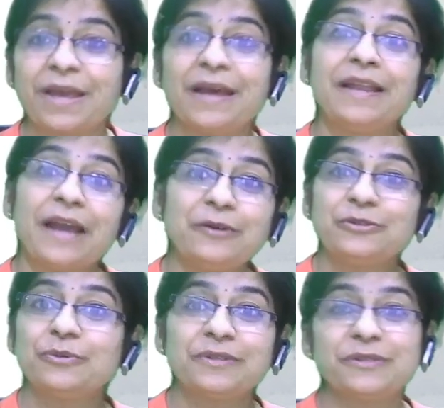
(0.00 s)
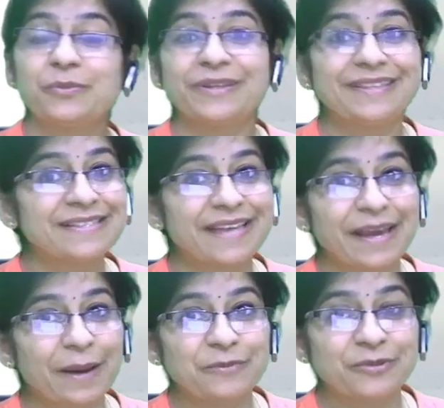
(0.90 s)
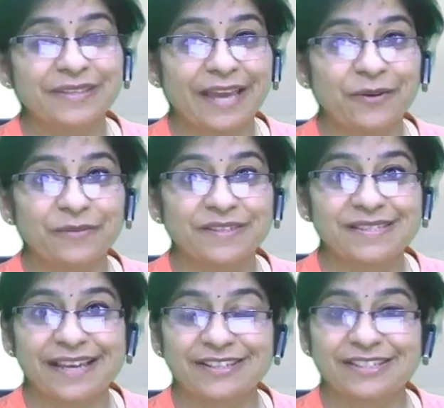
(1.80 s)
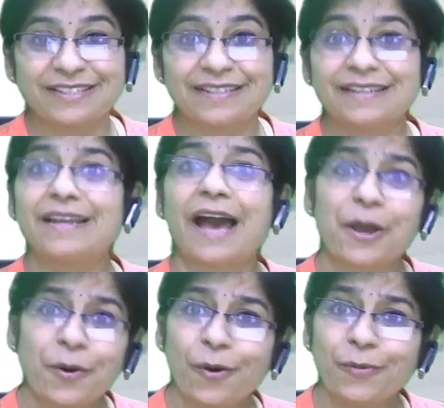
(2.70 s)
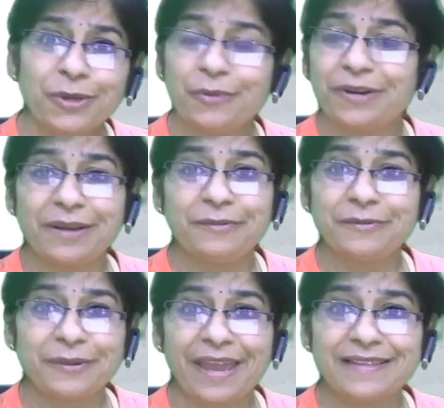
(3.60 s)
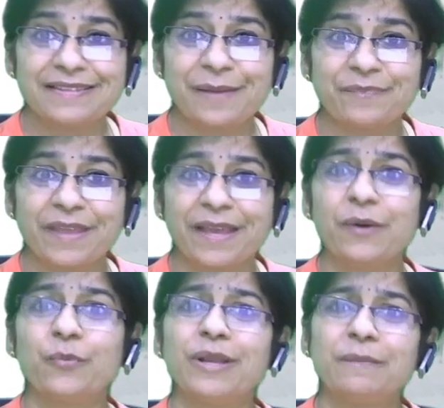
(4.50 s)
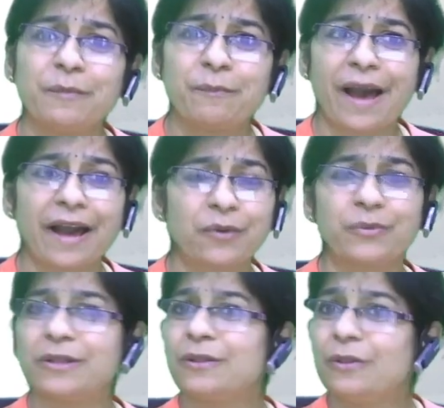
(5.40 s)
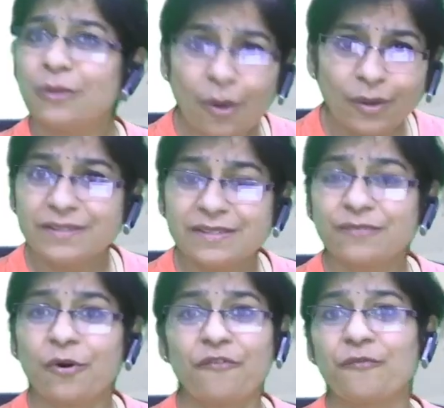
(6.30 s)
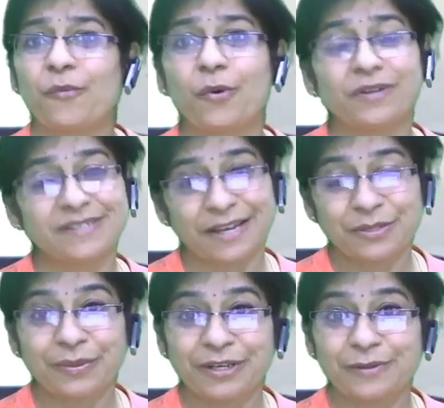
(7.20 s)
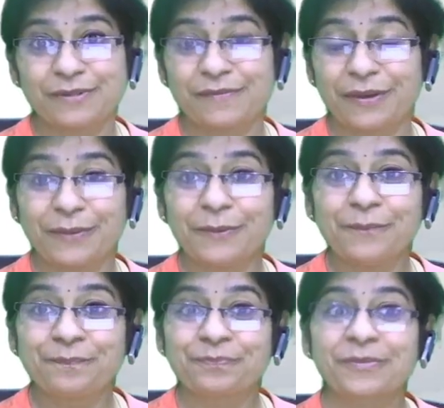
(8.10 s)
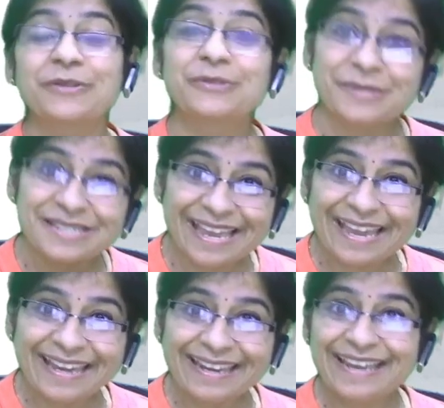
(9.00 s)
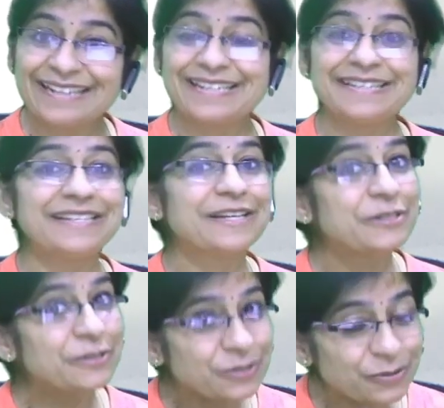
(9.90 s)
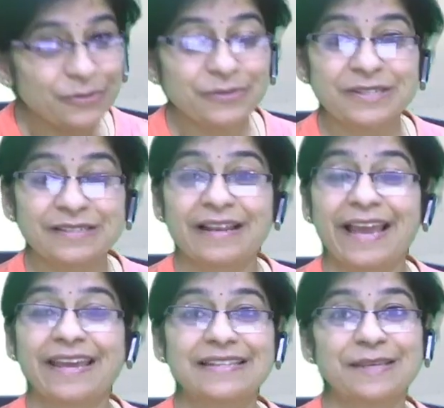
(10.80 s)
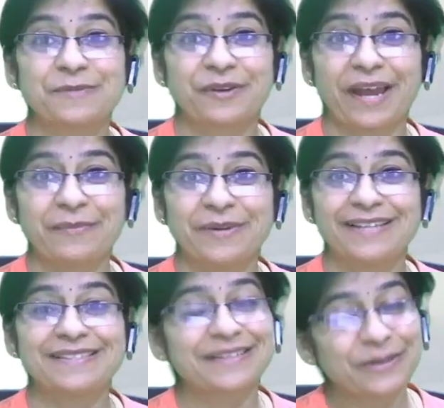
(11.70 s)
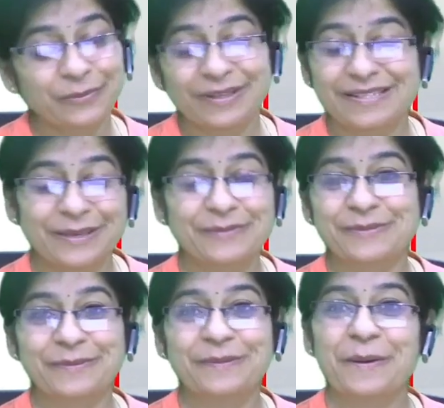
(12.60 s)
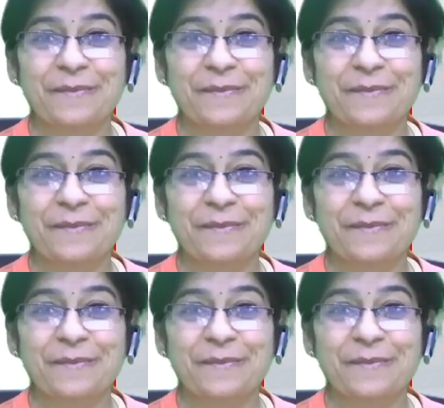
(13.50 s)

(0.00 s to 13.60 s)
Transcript: Now, students, with this, I come to the end of this session. I hope you were able to gain something. We'll be back with lots of more such videos for you. So stay connected. Do like and subscribe us. We'll see you soon.